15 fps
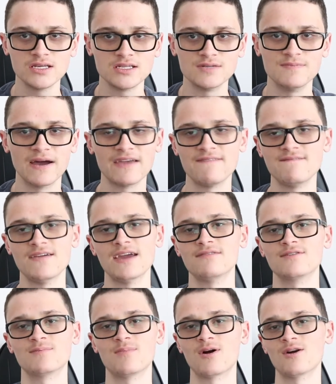is my
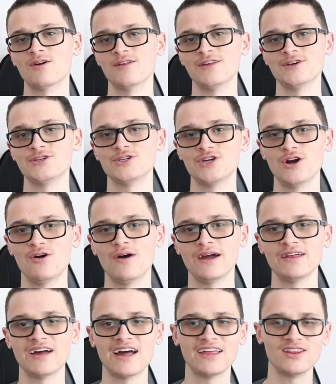favorite part of this show.
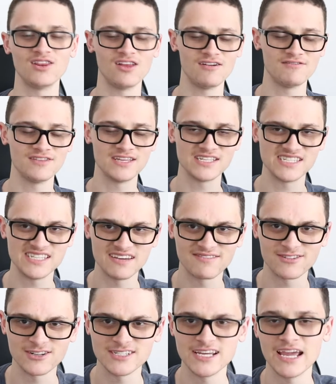I love this
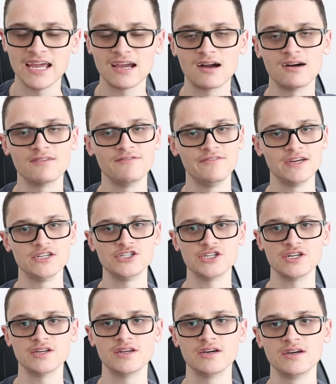different take on
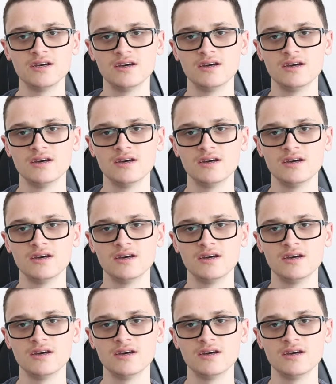Vision.